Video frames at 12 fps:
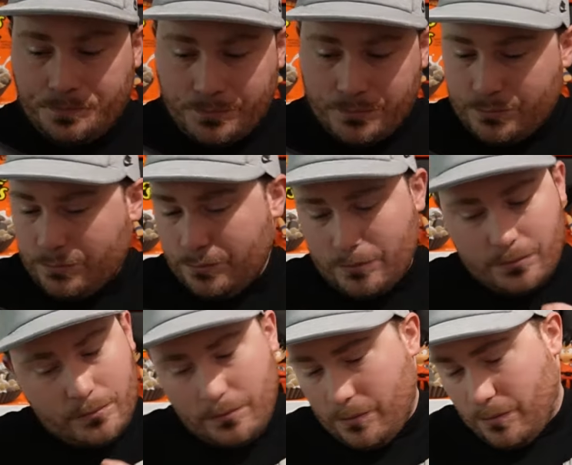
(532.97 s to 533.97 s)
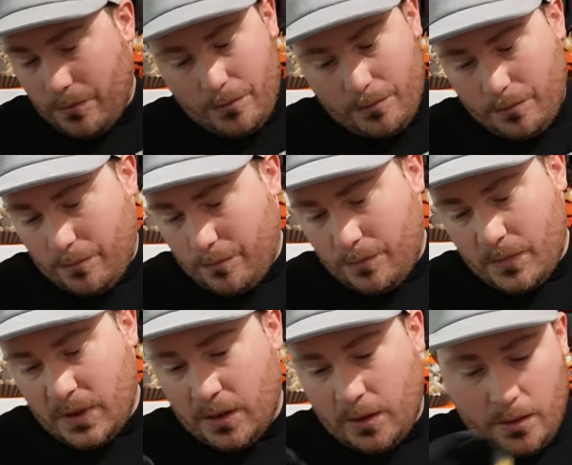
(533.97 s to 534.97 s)

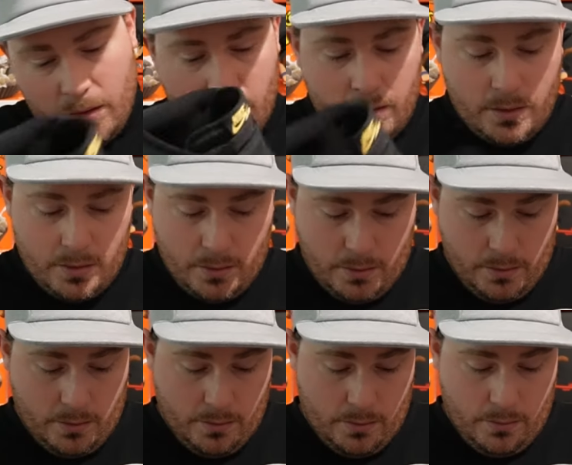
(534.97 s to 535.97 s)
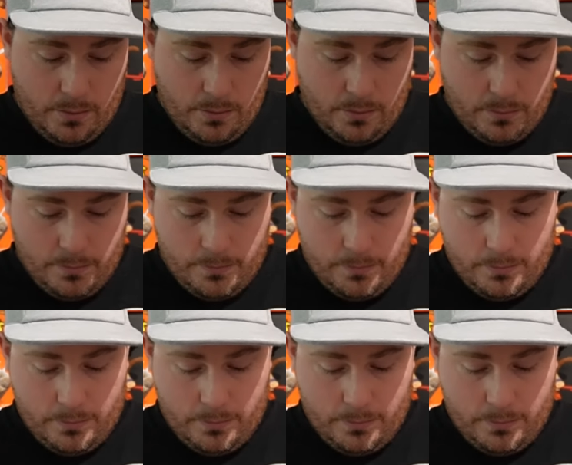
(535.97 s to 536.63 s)
(silence)